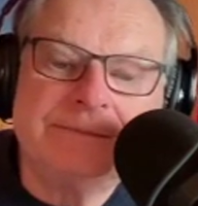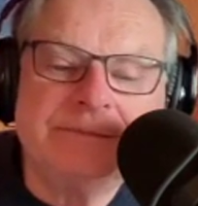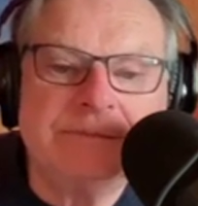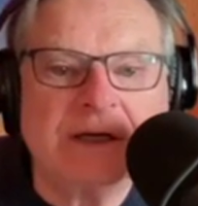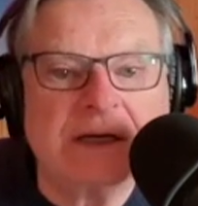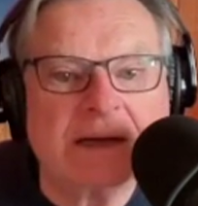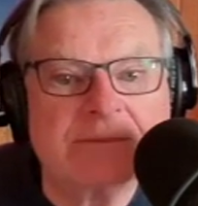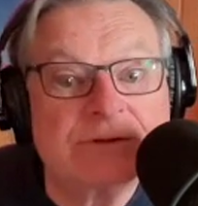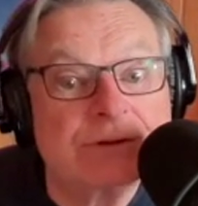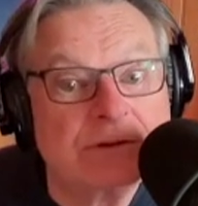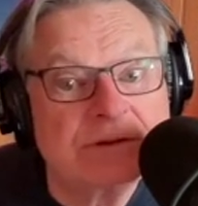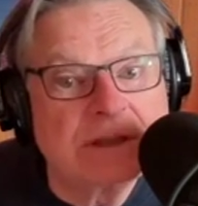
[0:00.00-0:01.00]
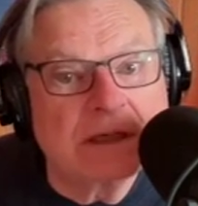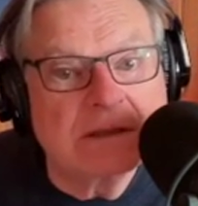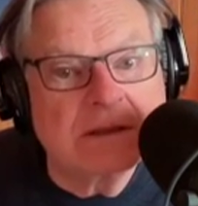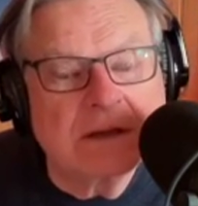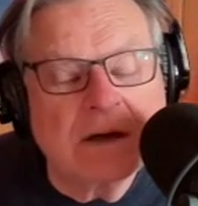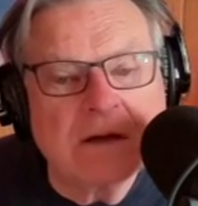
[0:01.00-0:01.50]
But I'm sure
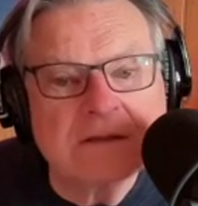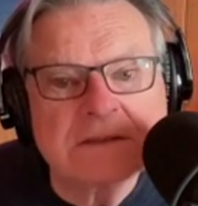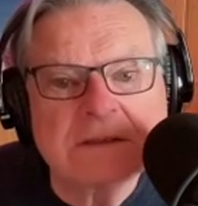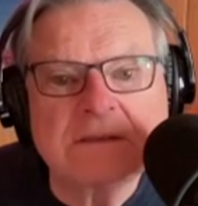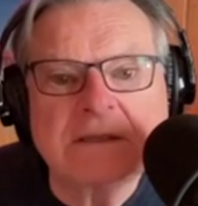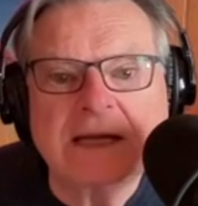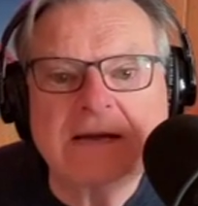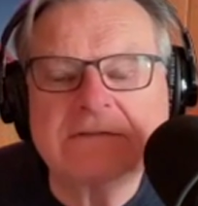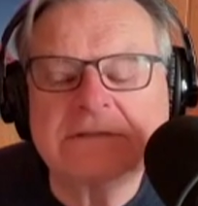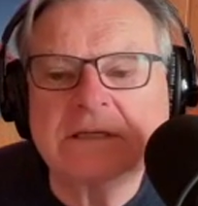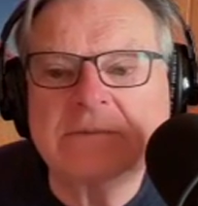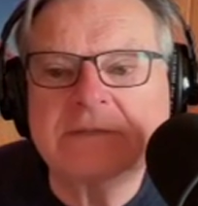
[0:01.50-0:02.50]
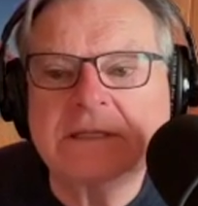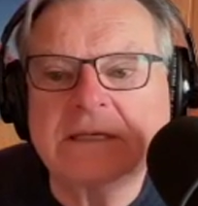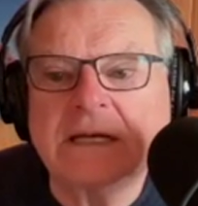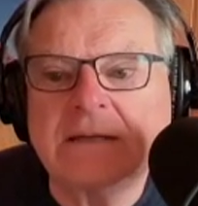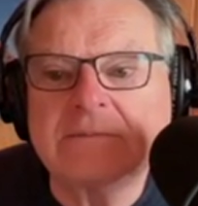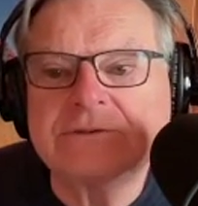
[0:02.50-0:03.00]
Tucker Carlson will have something.
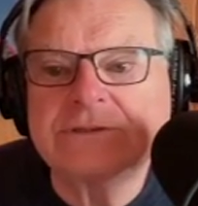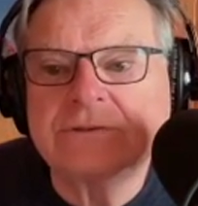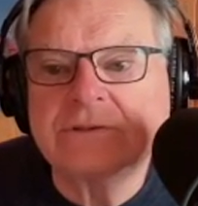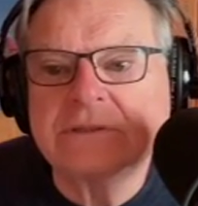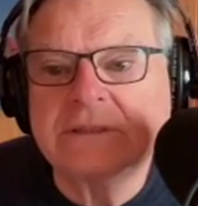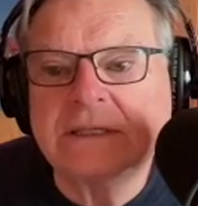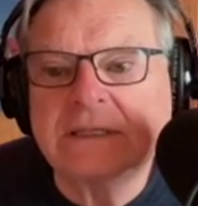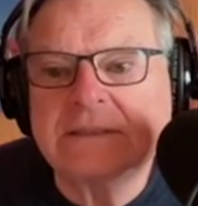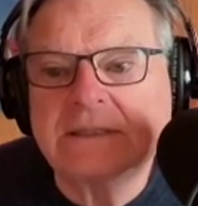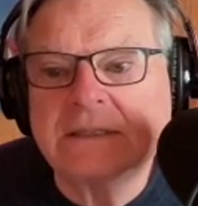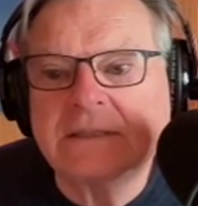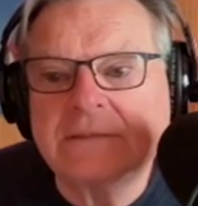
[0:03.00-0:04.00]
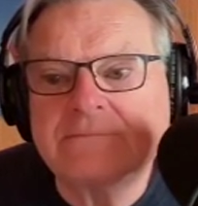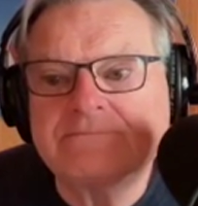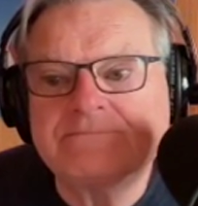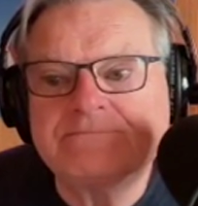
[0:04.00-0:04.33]
I'm sure that